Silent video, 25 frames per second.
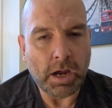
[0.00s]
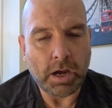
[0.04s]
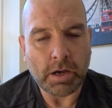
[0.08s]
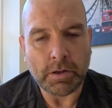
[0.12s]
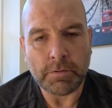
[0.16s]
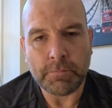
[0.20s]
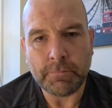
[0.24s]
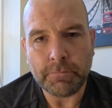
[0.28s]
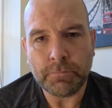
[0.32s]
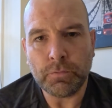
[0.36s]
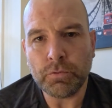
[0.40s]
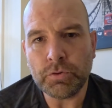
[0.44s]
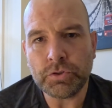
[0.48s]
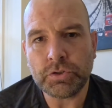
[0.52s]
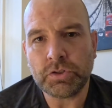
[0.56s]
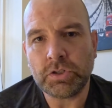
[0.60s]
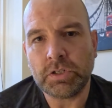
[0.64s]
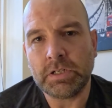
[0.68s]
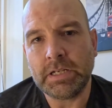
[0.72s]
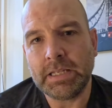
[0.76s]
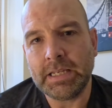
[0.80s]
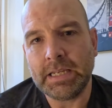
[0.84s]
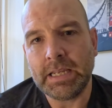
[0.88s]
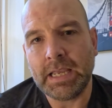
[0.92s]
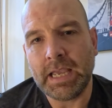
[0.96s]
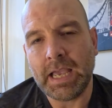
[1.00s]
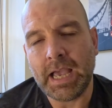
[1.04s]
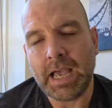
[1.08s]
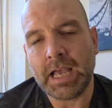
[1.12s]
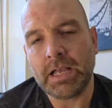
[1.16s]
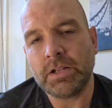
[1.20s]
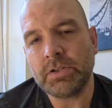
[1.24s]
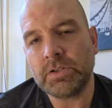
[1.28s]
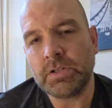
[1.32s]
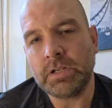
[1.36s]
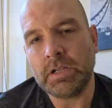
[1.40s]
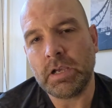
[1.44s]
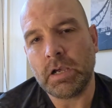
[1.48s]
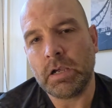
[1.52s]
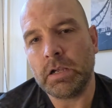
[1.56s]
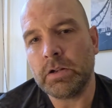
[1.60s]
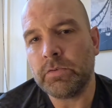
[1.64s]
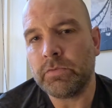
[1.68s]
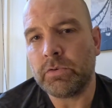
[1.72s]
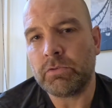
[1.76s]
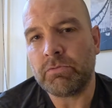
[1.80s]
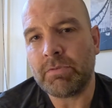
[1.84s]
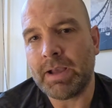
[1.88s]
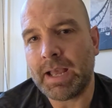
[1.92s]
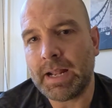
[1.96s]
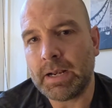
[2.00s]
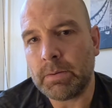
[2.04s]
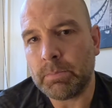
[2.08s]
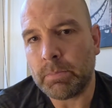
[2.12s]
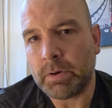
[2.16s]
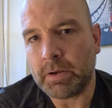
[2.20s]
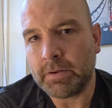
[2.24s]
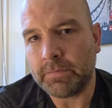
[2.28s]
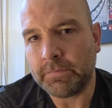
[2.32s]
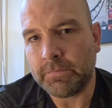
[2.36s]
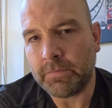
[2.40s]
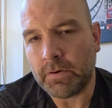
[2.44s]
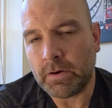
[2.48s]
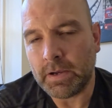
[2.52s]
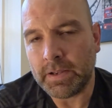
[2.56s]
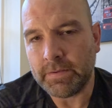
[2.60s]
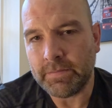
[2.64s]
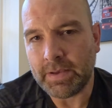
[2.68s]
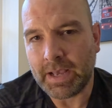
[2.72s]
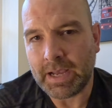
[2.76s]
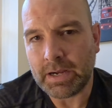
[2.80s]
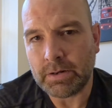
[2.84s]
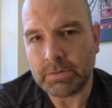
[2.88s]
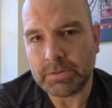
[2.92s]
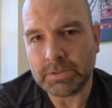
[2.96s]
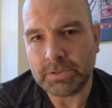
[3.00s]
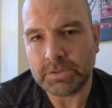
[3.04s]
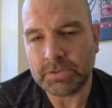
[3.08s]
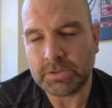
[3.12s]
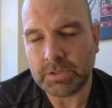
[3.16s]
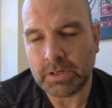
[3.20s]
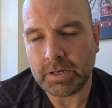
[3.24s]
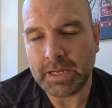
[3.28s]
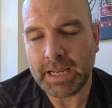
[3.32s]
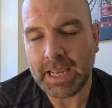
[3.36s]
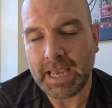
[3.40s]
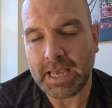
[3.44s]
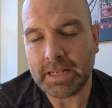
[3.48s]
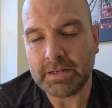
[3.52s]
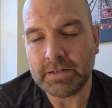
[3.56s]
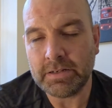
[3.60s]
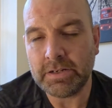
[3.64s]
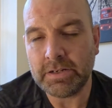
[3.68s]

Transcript: Unfortunately, it actually overran by 5 hours, so I had